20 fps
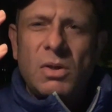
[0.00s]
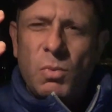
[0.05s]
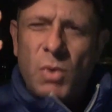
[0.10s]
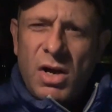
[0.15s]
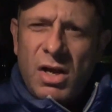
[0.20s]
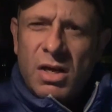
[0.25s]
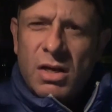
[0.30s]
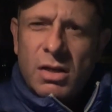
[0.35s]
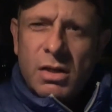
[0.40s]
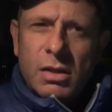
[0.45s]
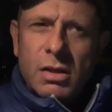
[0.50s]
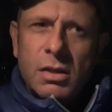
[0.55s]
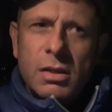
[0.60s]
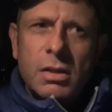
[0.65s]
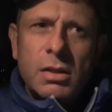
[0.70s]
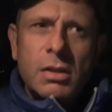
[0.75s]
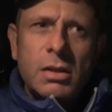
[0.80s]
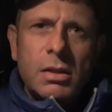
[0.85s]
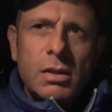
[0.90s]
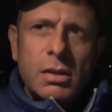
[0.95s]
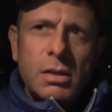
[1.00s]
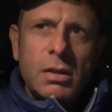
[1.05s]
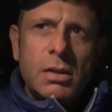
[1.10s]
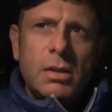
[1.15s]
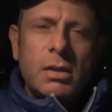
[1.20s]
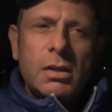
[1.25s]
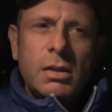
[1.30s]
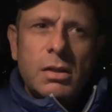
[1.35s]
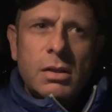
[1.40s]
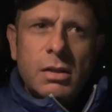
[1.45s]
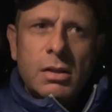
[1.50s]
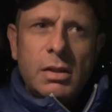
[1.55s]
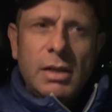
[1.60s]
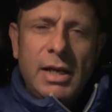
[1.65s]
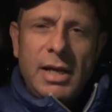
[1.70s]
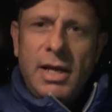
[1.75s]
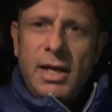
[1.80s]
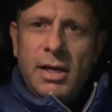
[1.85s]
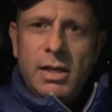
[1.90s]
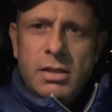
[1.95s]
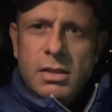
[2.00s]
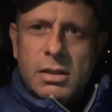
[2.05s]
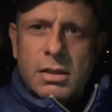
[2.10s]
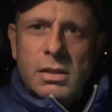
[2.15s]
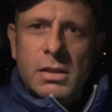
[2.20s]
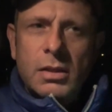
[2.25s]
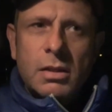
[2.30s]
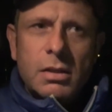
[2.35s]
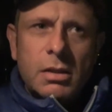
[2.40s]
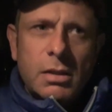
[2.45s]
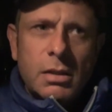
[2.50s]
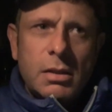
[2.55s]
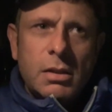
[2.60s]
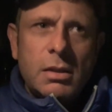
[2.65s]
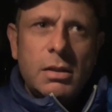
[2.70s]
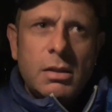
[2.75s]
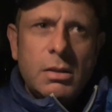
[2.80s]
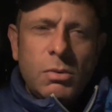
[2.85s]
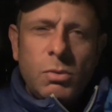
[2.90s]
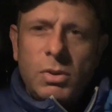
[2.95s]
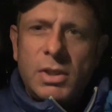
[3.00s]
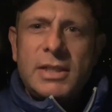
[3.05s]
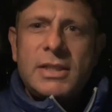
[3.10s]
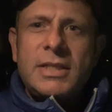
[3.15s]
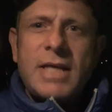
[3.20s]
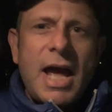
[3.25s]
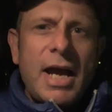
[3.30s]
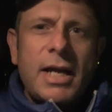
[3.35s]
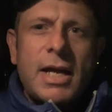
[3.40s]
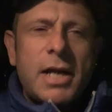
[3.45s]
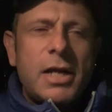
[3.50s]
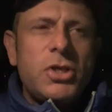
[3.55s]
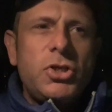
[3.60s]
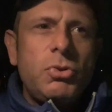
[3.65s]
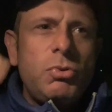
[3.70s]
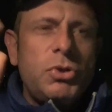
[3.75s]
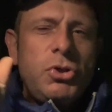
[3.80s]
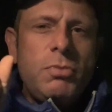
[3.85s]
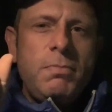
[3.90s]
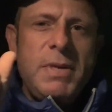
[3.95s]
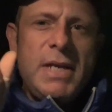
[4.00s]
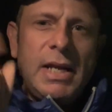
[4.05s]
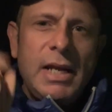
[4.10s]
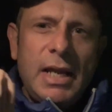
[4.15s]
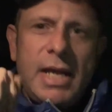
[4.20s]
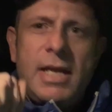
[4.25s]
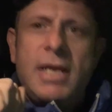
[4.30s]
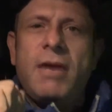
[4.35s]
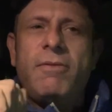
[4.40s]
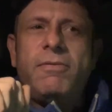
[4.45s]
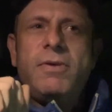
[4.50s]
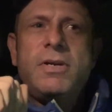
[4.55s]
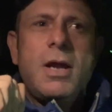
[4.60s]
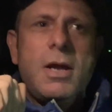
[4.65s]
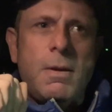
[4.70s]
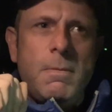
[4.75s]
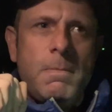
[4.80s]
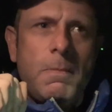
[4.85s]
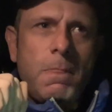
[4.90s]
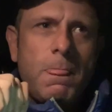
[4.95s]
What? And what does that got to do with you being late every day?